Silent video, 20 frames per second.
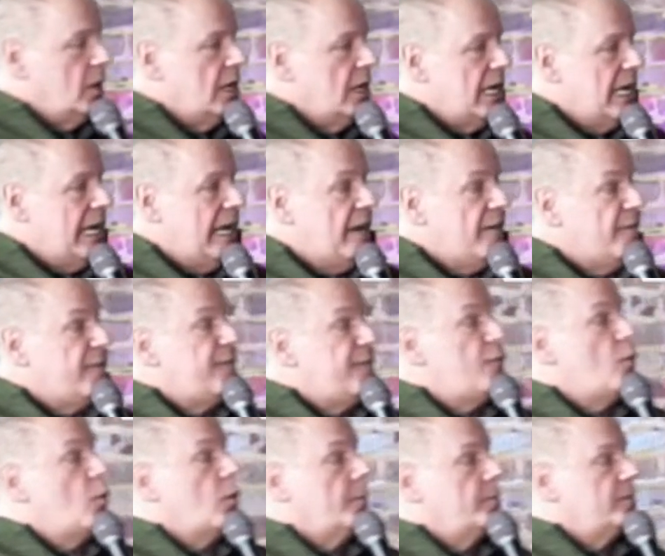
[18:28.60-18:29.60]
and
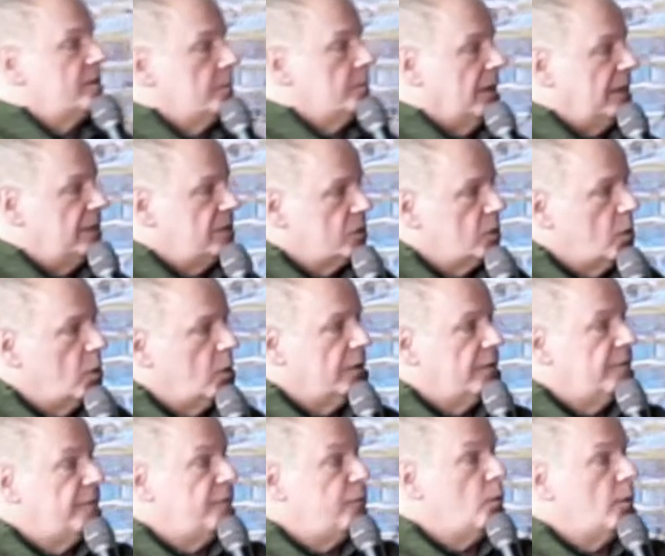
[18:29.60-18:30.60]
informs my soul,
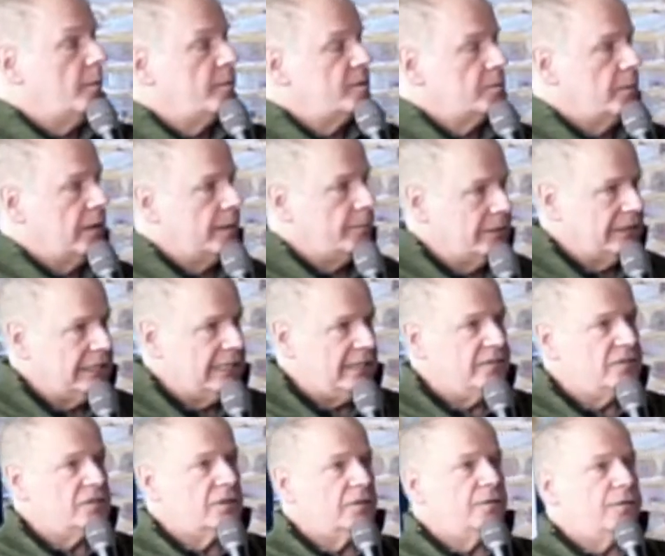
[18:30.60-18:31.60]
informs my
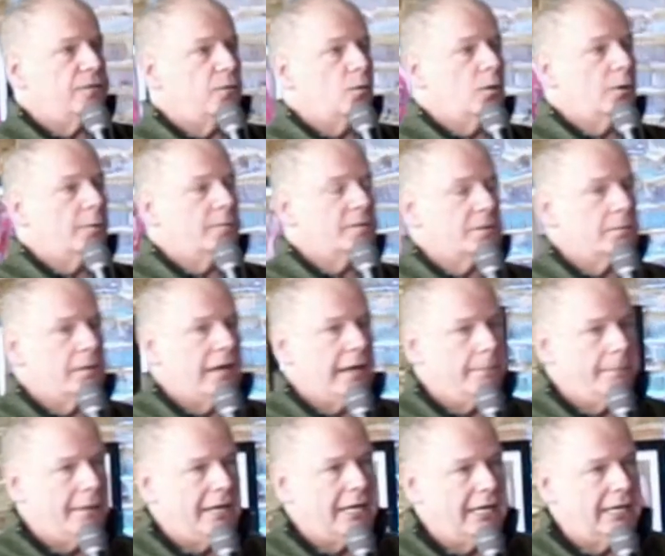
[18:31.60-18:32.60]
beliefs, informs my
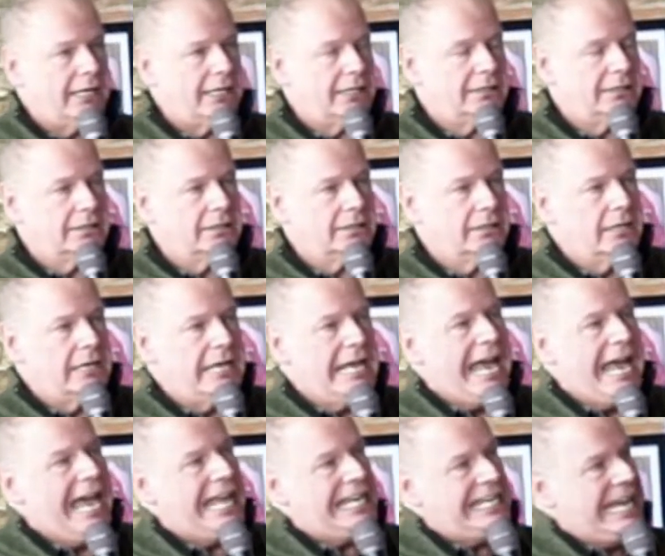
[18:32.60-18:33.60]
mind.
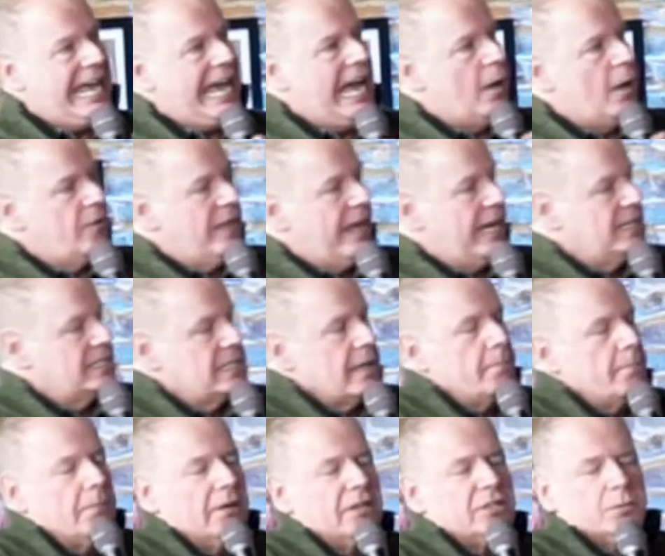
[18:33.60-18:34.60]
And now that is a
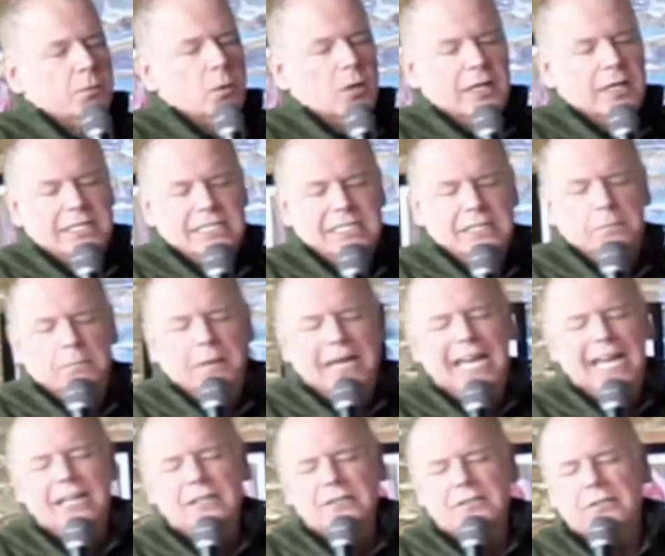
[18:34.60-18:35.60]
much more
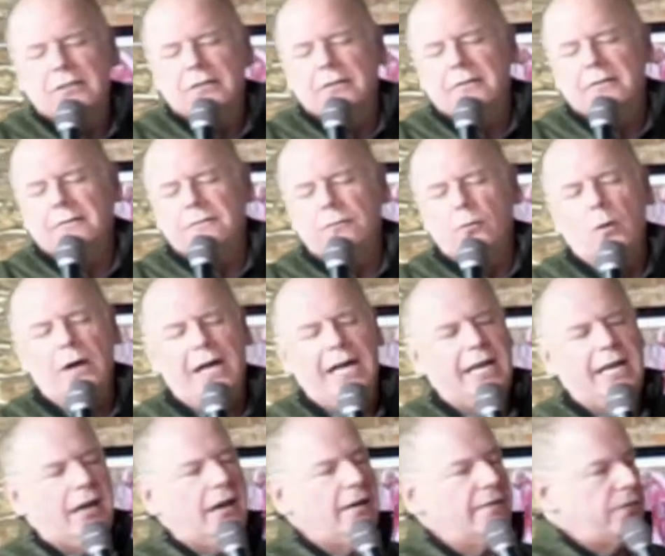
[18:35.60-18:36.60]
expansive
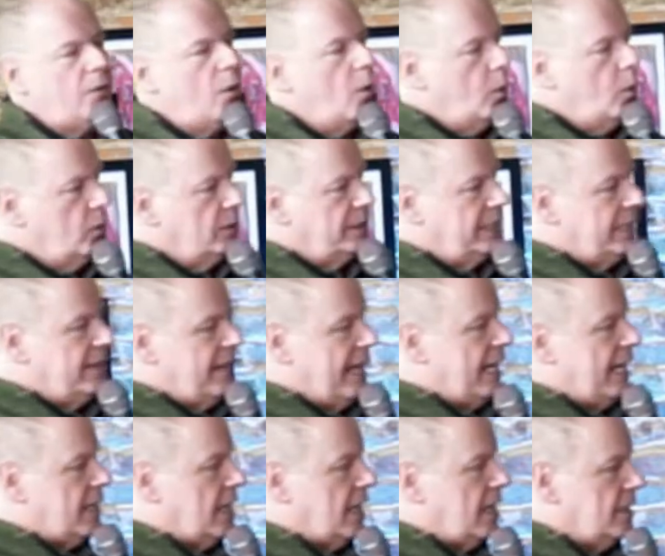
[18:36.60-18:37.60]
way of holding
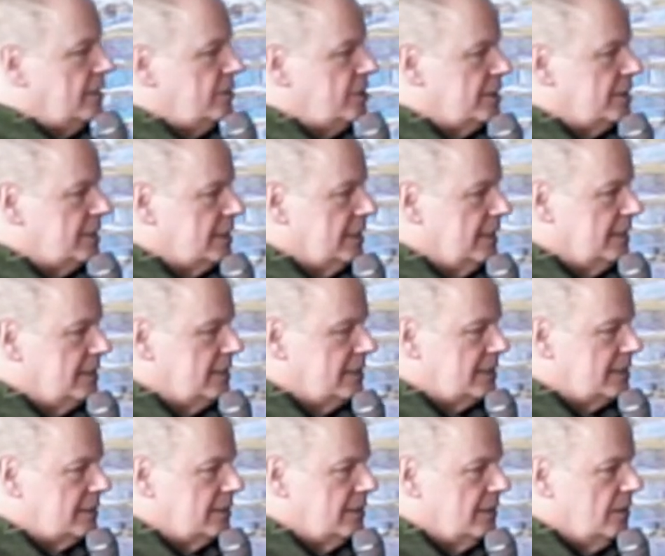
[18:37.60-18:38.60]
that
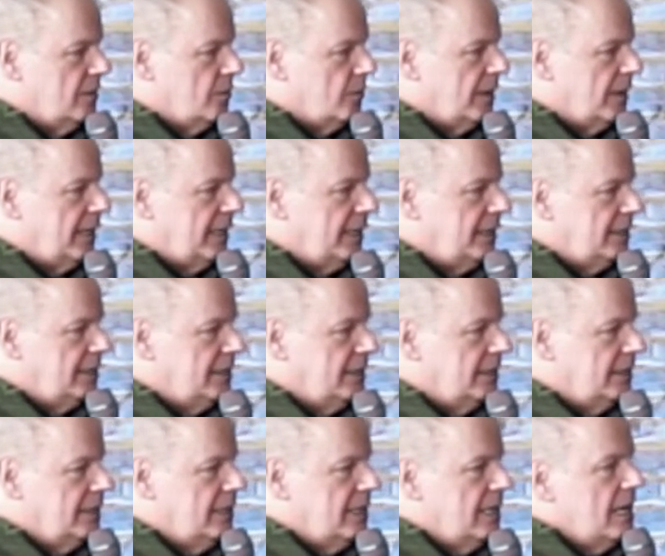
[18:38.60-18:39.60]
consciousness, right?
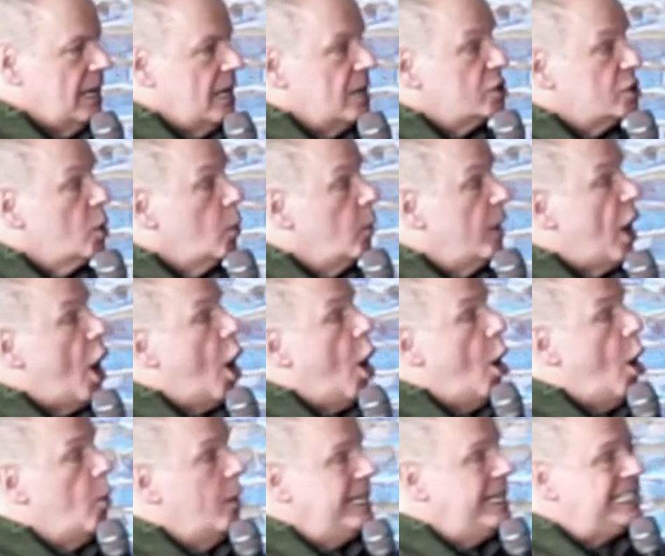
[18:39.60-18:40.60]
So we
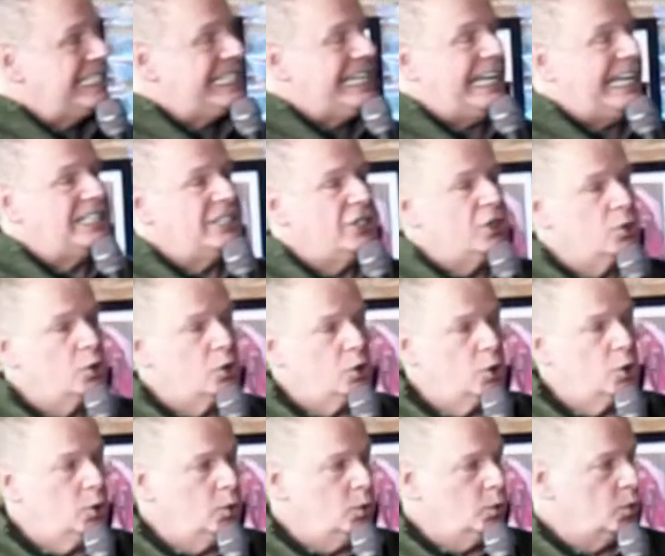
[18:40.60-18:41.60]
always get to
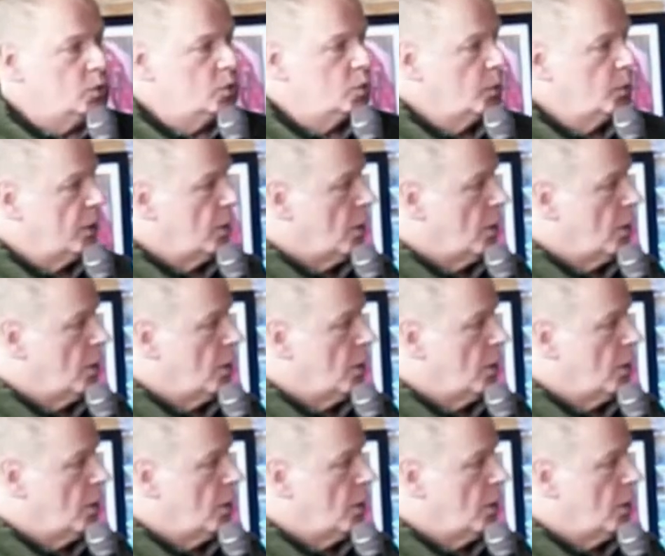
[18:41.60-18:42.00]
choose. We are